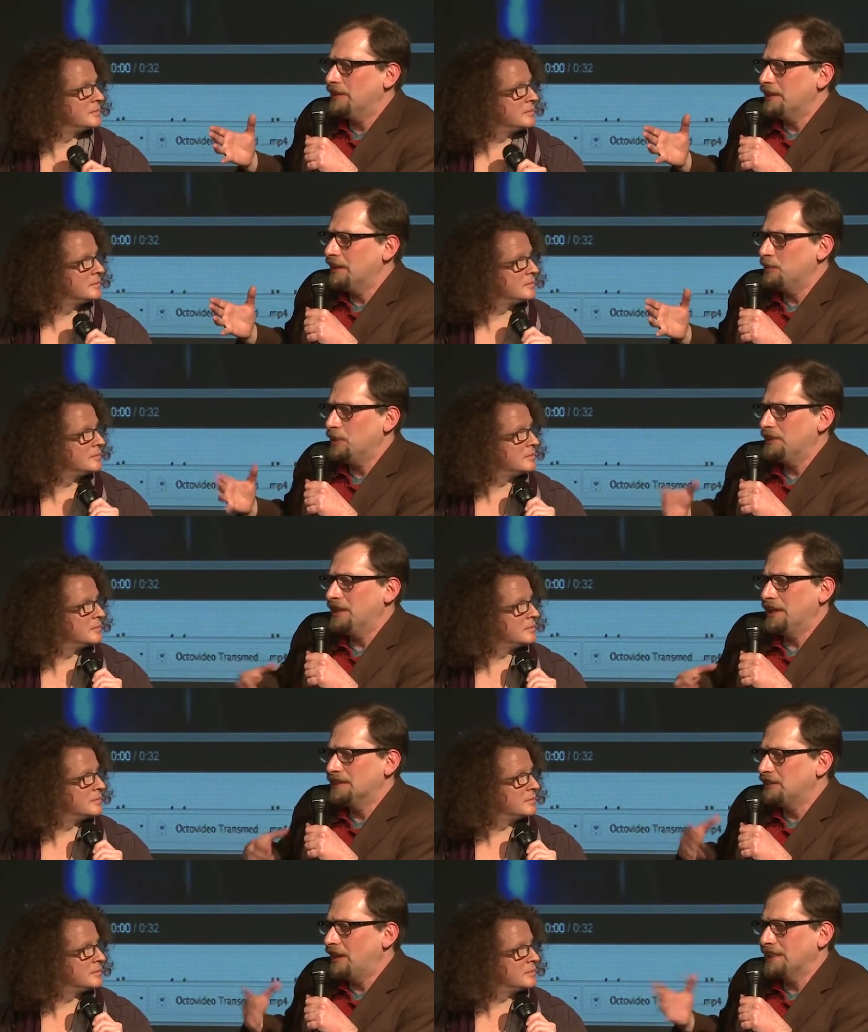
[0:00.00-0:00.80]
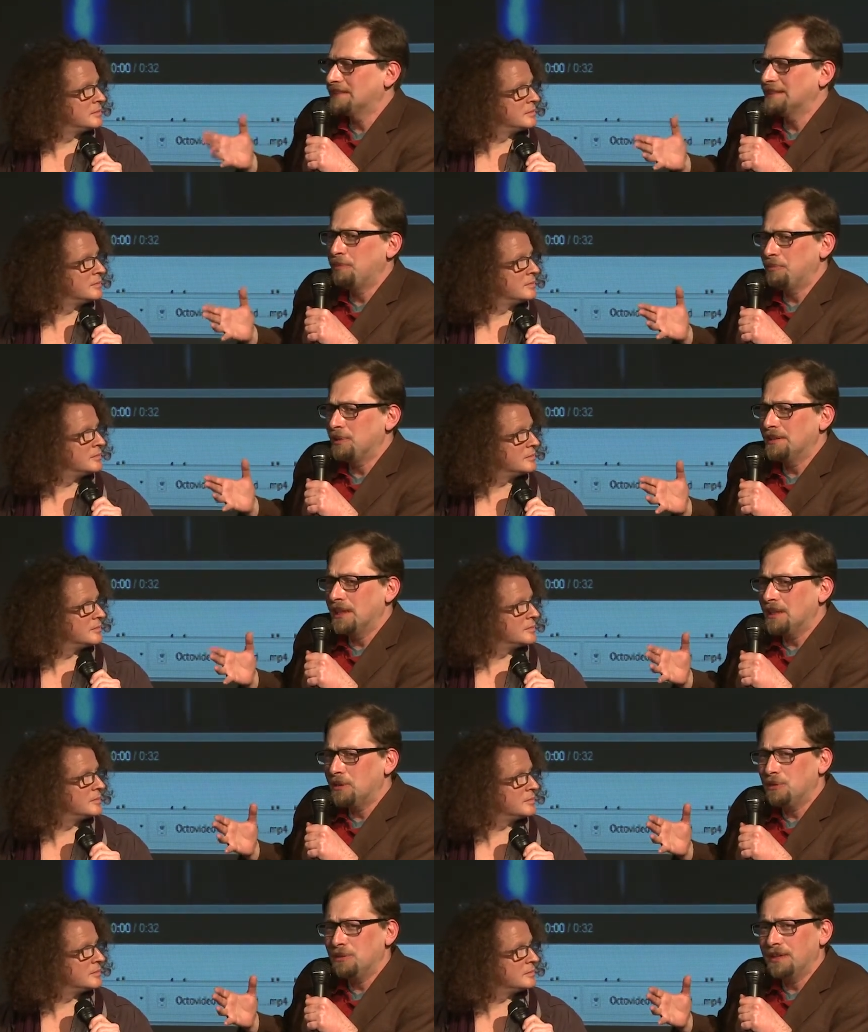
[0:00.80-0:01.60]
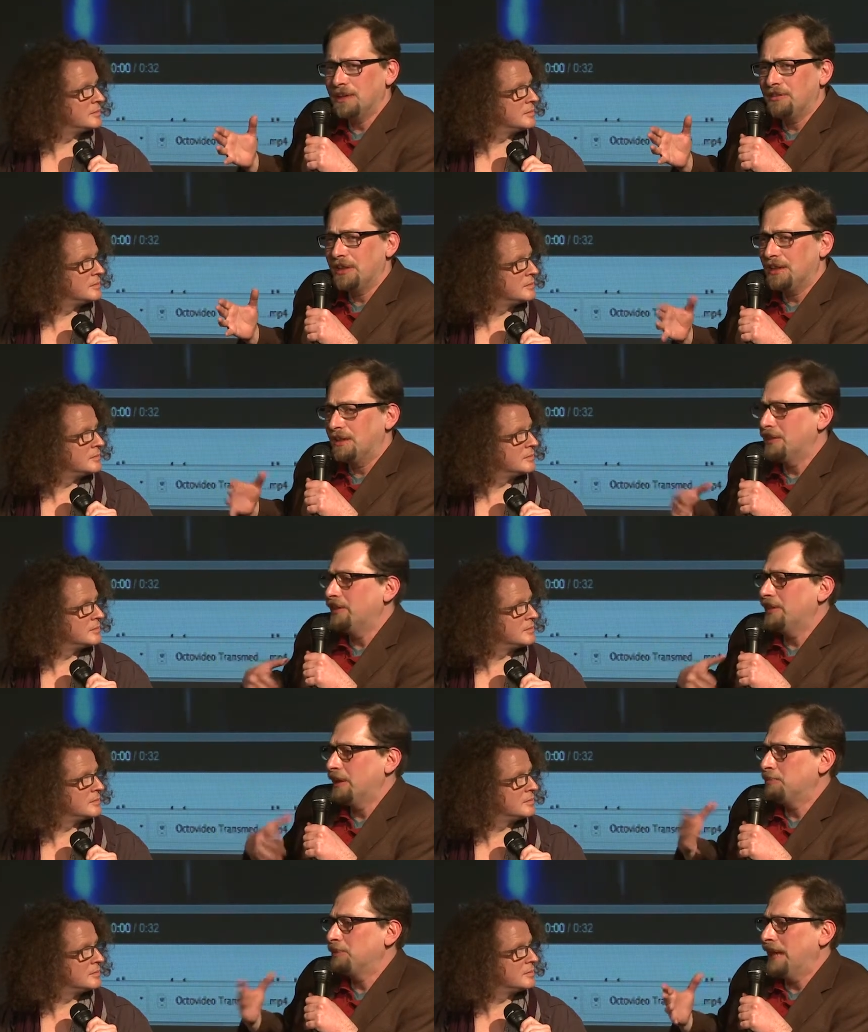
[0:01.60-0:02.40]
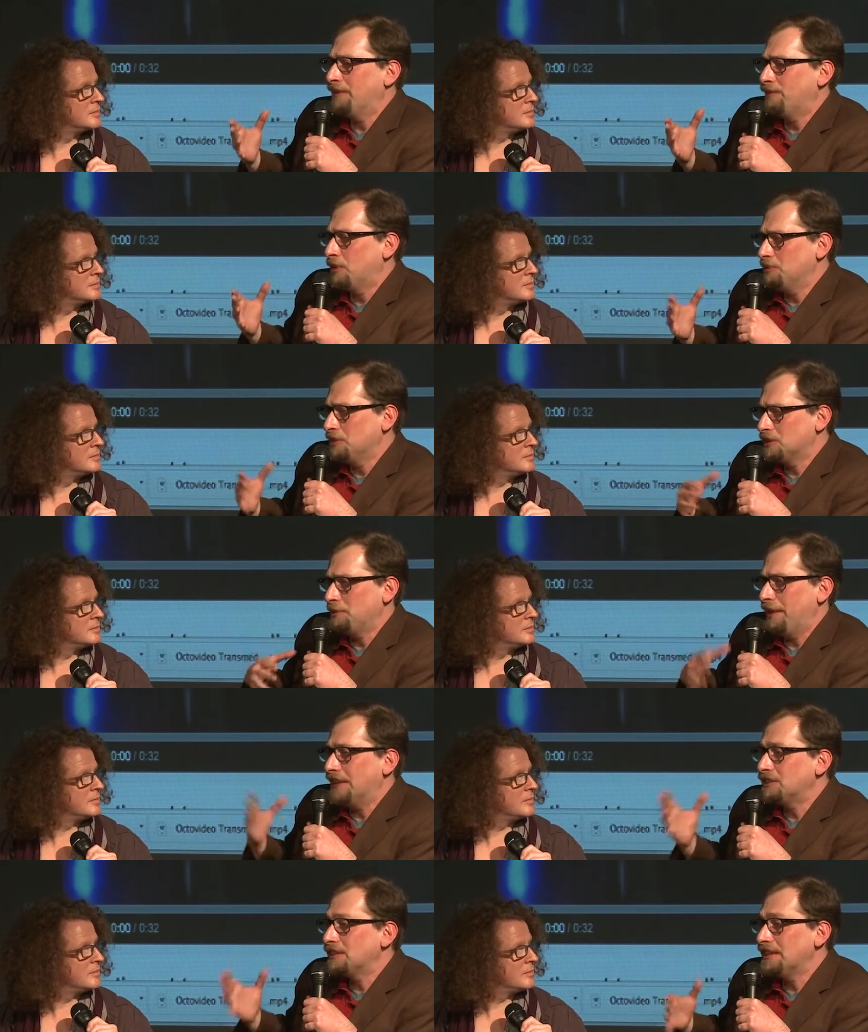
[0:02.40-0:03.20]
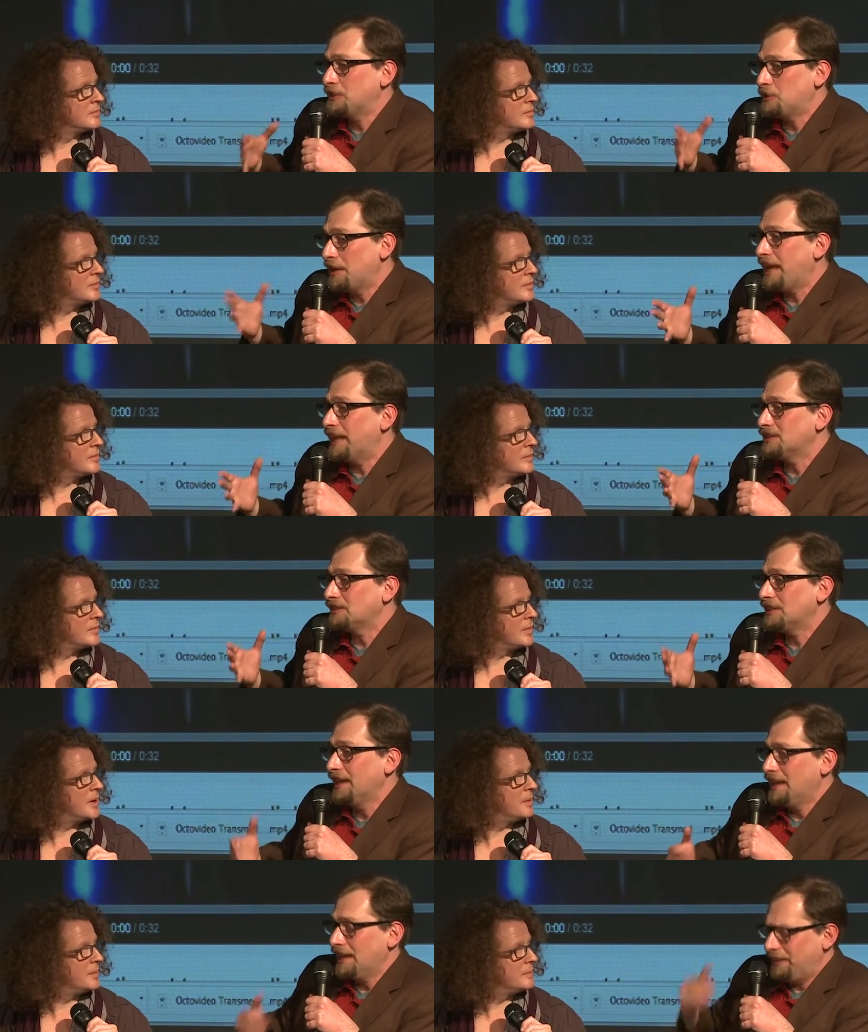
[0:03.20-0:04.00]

Speaker 1: That it was that is not something that you that, that, that a platform just magically creates.